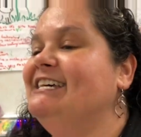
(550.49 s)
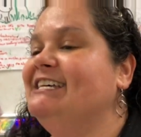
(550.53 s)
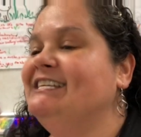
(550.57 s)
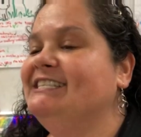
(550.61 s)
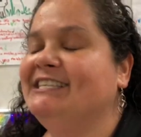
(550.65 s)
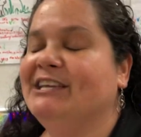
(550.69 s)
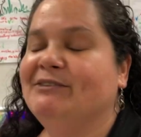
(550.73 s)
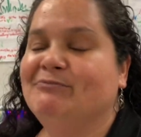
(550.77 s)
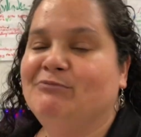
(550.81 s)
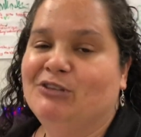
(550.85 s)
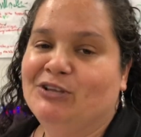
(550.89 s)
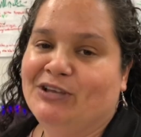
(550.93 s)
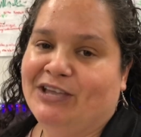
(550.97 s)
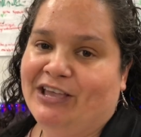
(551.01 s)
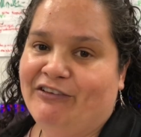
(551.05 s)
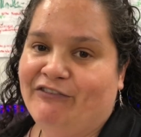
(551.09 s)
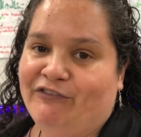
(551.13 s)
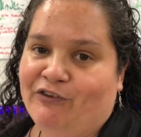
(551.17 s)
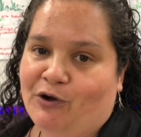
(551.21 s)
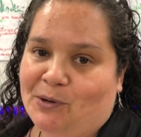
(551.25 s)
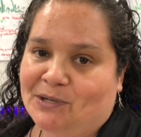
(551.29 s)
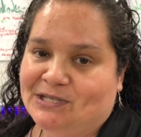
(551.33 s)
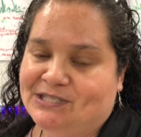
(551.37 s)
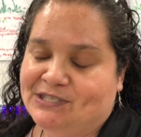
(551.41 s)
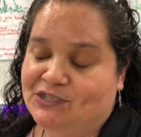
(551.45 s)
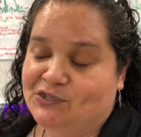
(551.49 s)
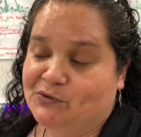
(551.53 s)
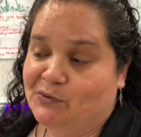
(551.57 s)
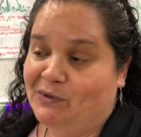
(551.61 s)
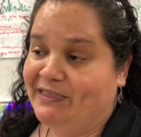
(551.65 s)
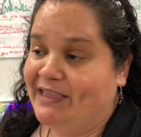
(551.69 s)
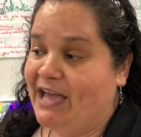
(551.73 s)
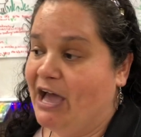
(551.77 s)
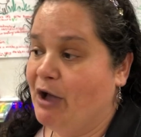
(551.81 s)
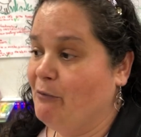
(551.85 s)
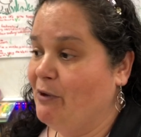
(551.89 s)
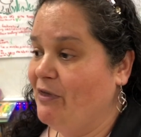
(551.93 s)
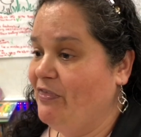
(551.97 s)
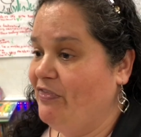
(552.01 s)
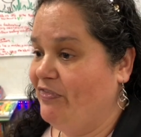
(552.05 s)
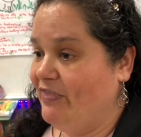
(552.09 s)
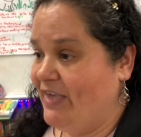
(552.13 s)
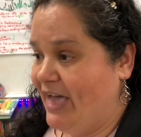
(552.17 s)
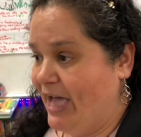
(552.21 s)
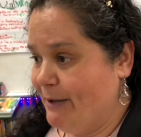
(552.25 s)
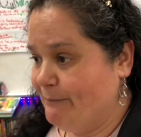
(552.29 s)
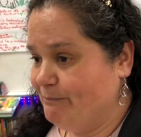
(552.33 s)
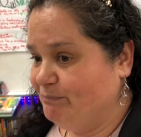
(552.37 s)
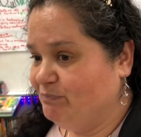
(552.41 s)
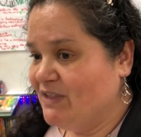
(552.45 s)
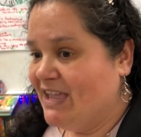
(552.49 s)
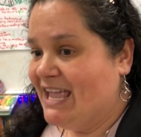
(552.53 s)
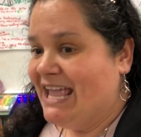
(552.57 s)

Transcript: So I'm looking forward to doing that with them.